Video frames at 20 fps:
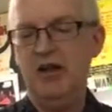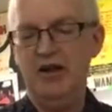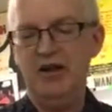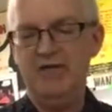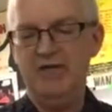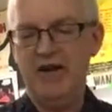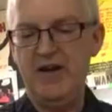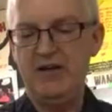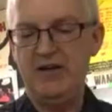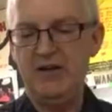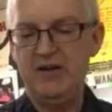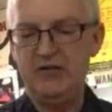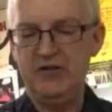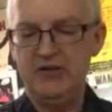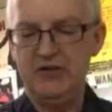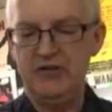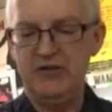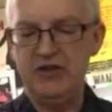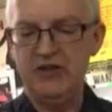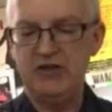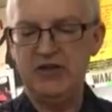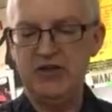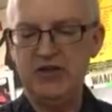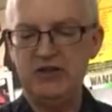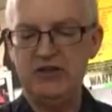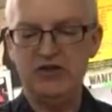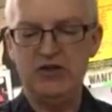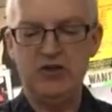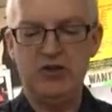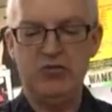And the fact that this gig
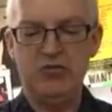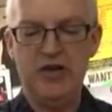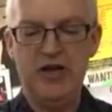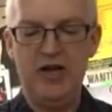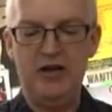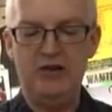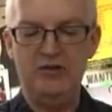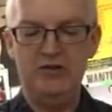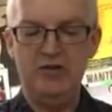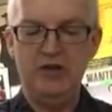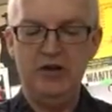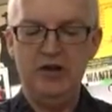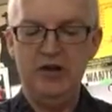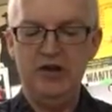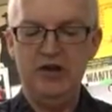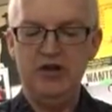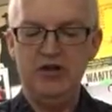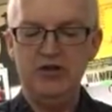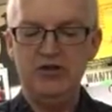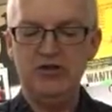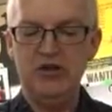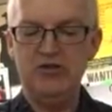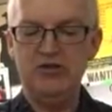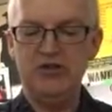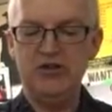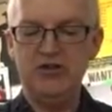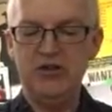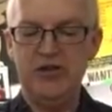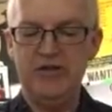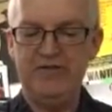had sold out showed
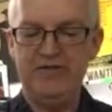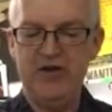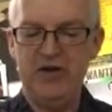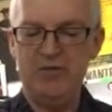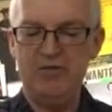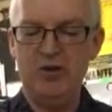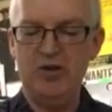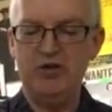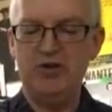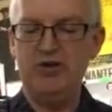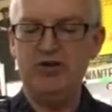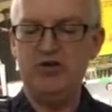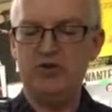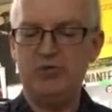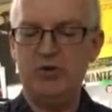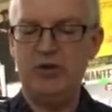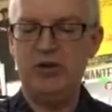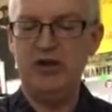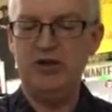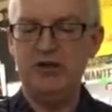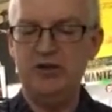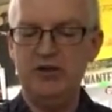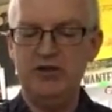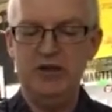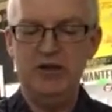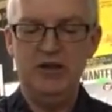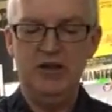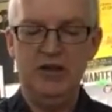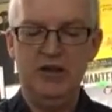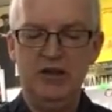just how far punk had spread.
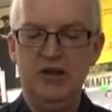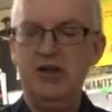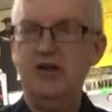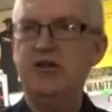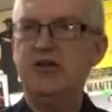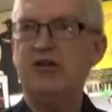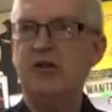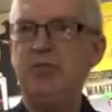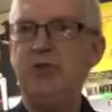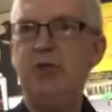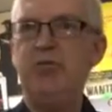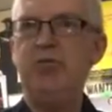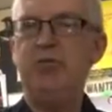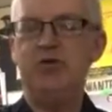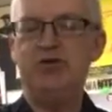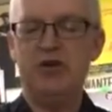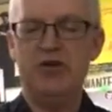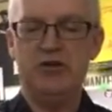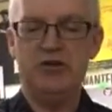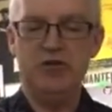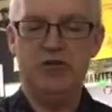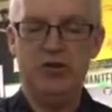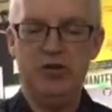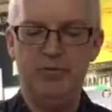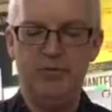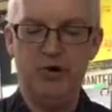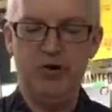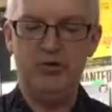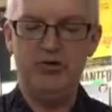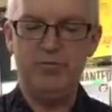Some people were trying to call
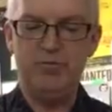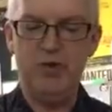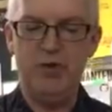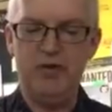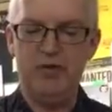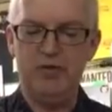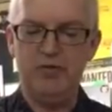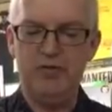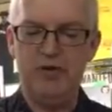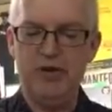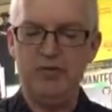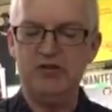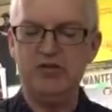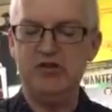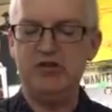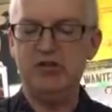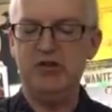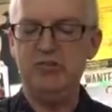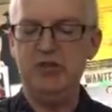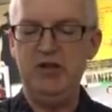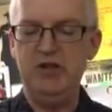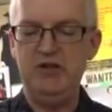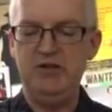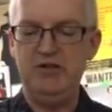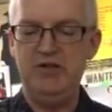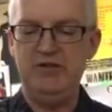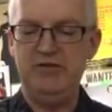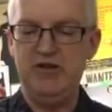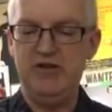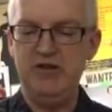it post-punk, but that was just a
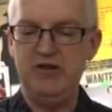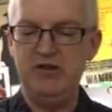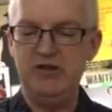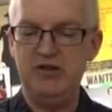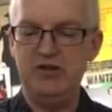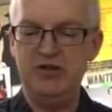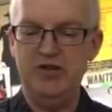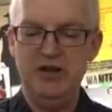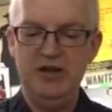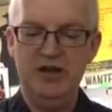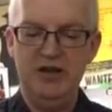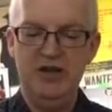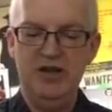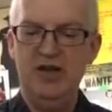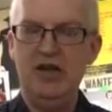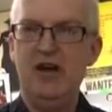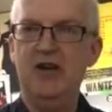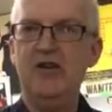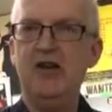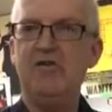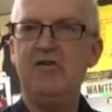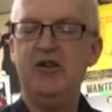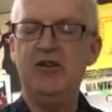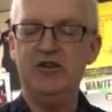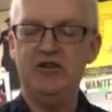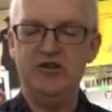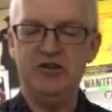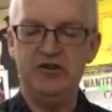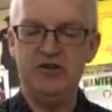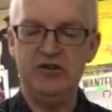media invention. I never
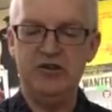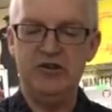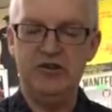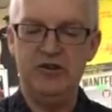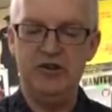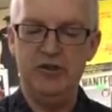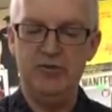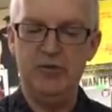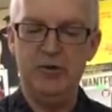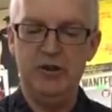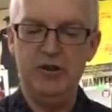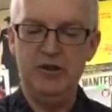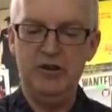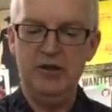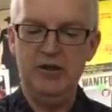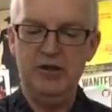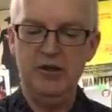understood the term.